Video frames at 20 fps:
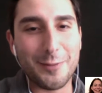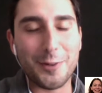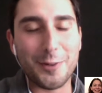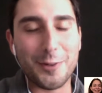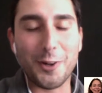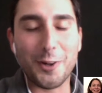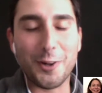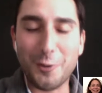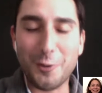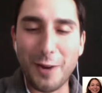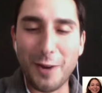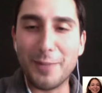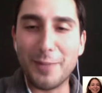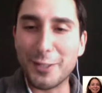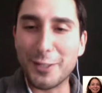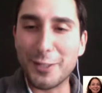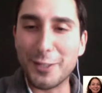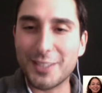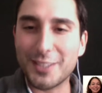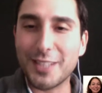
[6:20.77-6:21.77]
Of course,
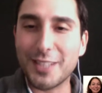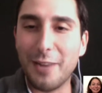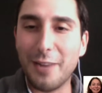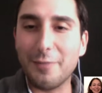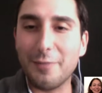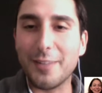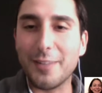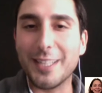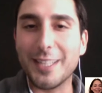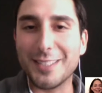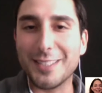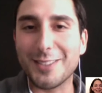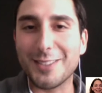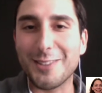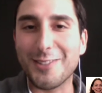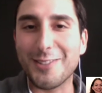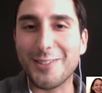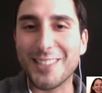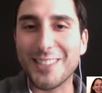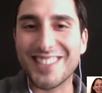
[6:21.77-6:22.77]
grandmother's confidence is
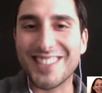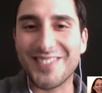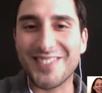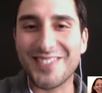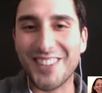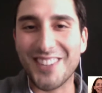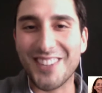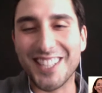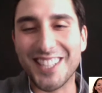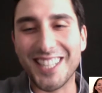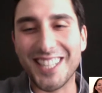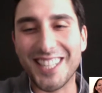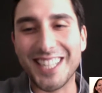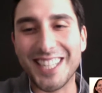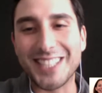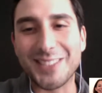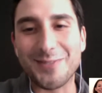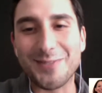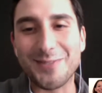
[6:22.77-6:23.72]
always very nice,